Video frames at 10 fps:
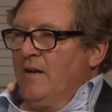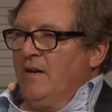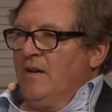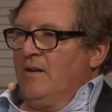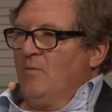
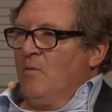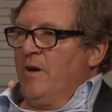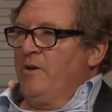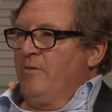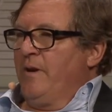Uh, where
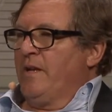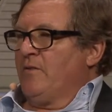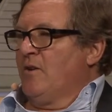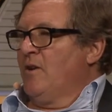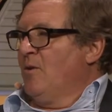you get
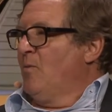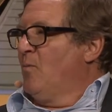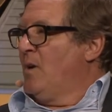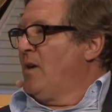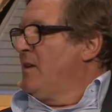to know
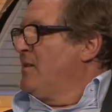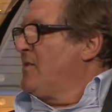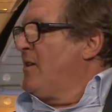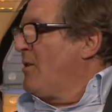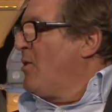what it is
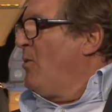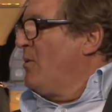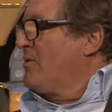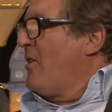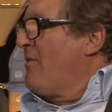their
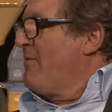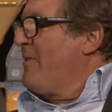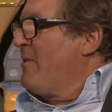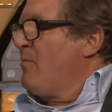goals are for their